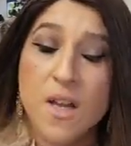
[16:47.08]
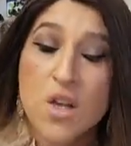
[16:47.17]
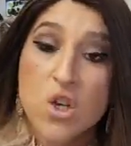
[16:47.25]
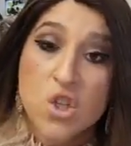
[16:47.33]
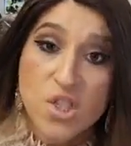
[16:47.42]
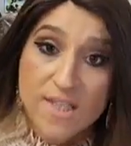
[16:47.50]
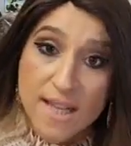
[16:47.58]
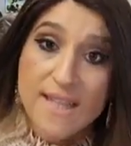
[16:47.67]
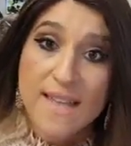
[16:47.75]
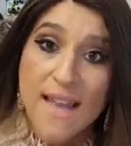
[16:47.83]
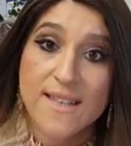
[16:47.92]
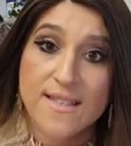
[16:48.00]
She said,
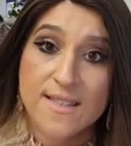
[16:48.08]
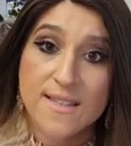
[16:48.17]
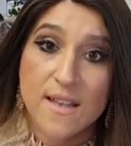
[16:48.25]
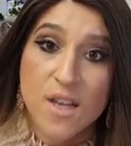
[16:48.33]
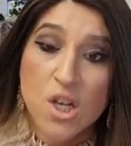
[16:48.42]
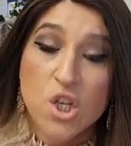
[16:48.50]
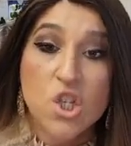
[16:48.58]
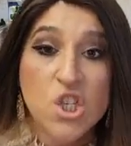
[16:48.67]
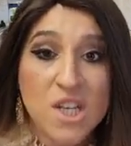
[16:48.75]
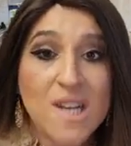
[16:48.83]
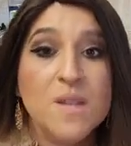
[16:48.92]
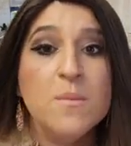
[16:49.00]
yes.
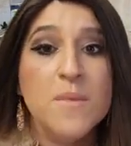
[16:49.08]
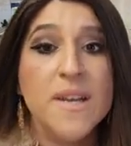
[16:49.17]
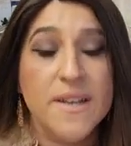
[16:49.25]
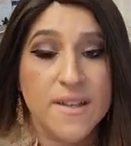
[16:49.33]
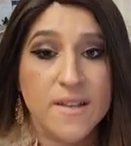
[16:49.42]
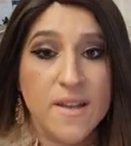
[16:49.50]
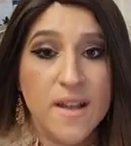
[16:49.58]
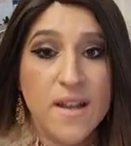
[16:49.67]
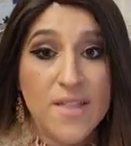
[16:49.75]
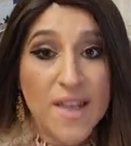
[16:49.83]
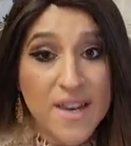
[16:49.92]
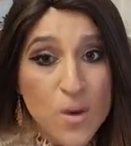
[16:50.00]
She admitted
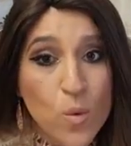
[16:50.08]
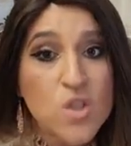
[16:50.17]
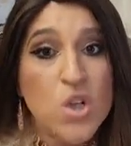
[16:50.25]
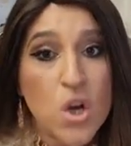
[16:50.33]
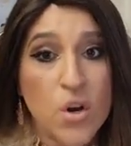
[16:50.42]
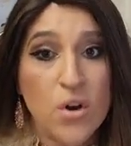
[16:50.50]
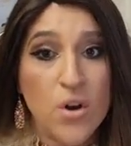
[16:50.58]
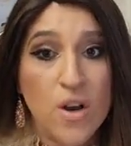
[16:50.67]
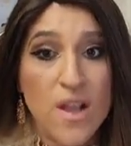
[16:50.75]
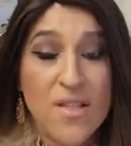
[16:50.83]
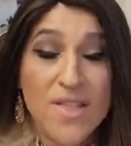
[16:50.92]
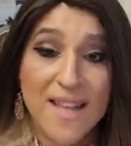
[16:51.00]
that it was her
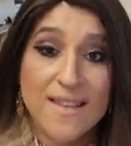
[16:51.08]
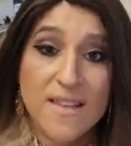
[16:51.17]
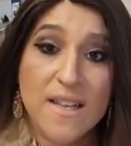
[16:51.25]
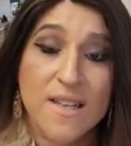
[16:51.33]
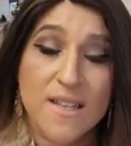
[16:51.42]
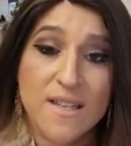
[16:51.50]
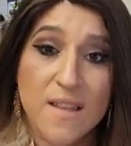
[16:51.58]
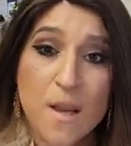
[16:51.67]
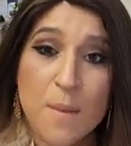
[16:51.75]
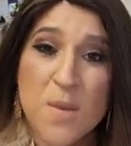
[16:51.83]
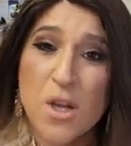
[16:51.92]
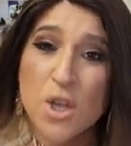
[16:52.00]
that did it
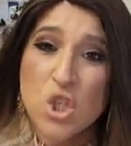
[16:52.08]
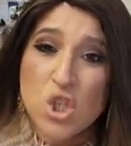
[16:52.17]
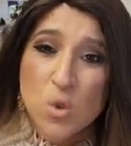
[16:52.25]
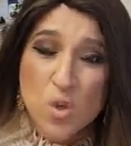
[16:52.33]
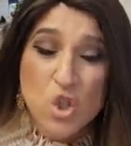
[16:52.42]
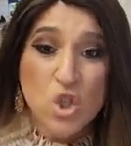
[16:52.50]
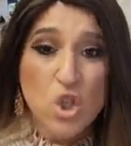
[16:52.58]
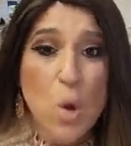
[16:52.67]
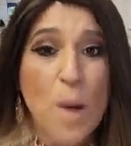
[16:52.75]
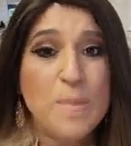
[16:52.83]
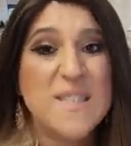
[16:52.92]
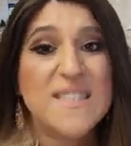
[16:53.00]
because she was
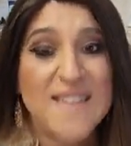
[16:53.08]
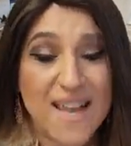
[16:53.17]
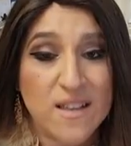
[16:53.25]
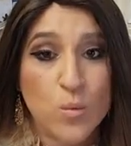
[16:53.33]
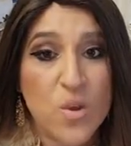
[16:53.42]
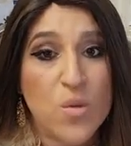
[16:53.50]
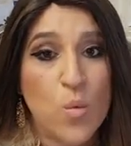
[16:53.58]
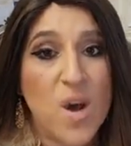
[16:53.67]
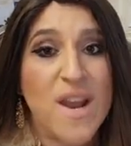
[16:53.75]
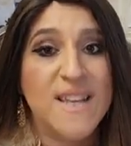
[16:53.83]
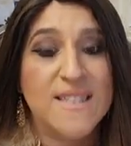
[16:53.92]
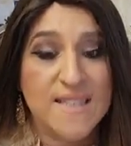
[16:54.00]
so upset with
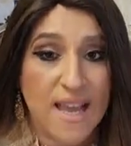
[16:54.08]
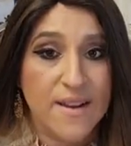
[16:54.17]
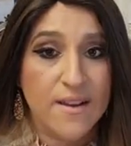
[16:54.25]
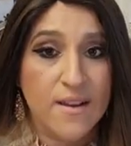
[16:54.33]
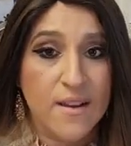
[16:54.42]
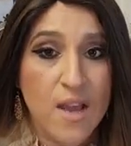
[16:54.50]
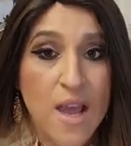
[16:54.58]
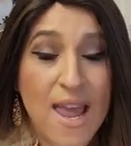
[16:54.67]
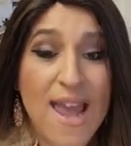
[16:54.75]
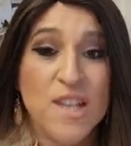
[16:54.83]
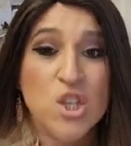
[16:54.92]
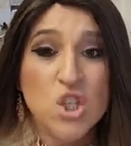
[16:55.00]
what I said.
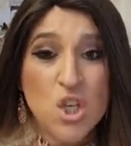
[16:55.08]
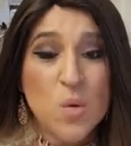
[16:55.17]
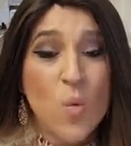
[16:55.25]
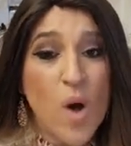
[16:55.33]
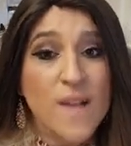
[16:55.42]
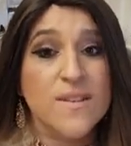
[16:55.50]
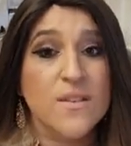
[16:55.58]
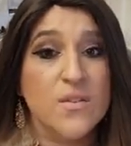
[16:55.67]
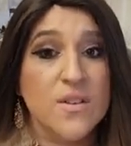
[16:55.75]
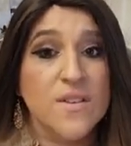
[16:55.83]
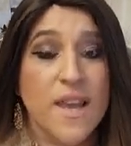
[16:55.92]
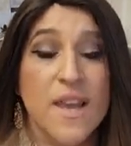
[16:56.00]
And she wanted
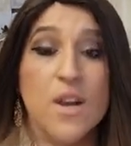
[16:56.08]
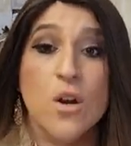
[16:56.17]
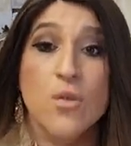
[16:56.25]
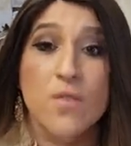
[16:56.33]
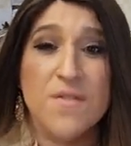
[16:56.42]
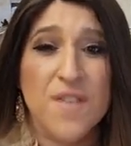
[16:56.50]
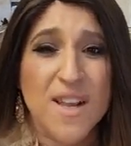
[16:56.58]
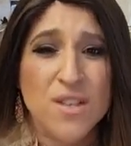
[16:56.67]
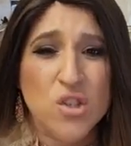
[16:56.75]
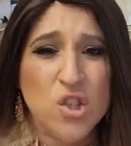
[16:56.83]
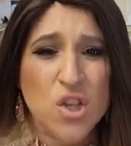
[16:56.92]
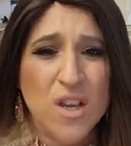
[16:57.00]
to take
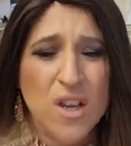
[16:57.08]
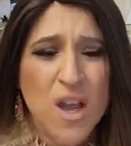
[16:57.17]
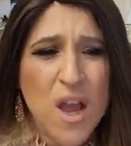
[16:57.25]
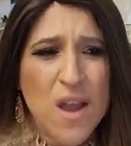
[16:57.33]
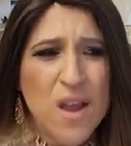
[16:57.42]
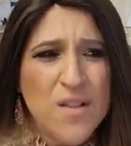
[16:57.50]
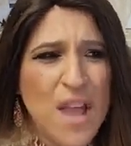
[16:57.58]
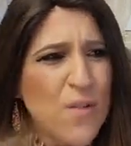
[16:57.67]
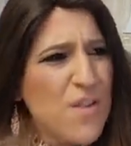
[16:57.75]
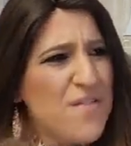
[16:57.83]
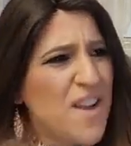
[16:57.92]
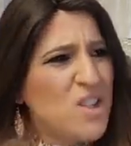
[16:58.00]
revenge. Now,
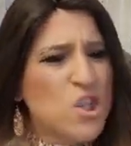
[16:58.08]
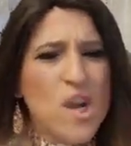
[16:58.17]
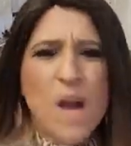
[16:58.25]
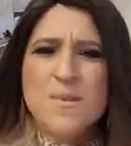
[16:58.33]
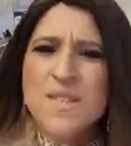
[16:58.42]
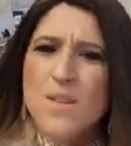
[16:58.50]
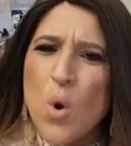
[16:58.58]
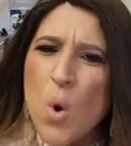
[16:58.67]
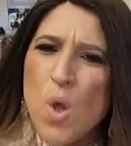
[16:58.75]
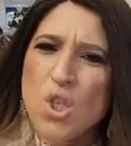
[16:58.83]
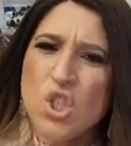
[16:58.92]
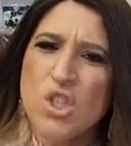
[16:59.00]
revenge comes in
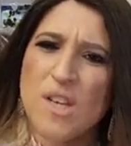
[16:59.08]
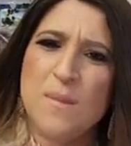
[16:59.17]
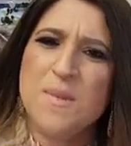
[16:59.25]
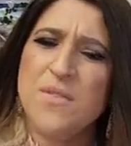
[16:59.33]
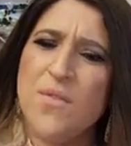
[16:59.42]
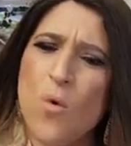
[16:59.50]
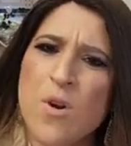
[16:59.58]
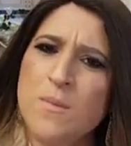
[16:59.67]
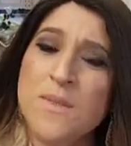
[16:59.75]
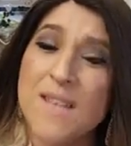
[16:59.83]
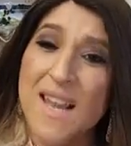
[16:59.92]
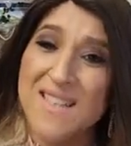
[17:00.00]
all shapes,
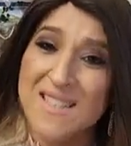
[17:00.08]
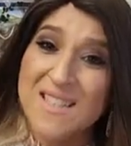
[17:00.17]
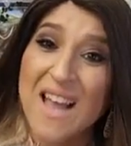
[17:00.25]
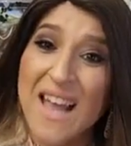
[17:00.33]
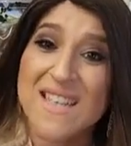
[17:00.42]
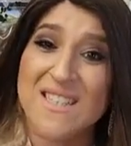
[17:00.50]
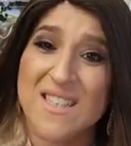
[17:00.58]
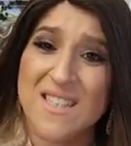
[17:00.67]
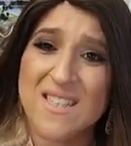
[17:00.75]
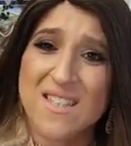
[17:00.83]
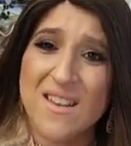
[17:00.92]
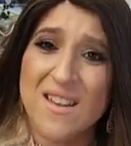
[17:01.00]
forms, and sizes.